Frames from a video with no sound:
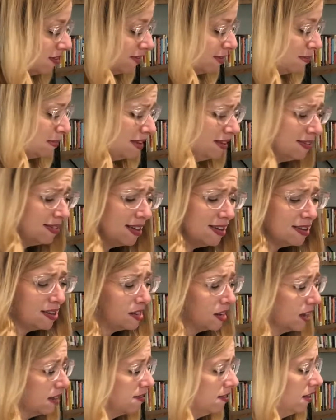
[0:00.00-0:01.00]
So Melissa and
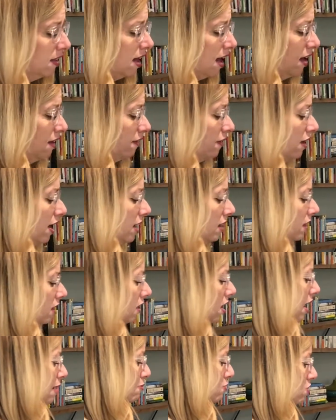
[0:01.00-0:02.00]
Doug has a lot of great little
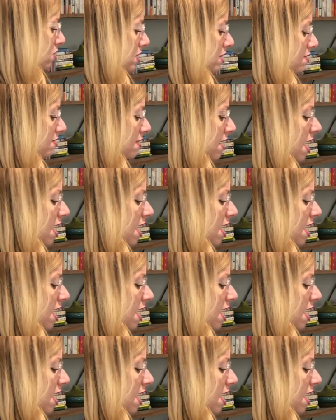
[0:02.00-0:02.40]
options.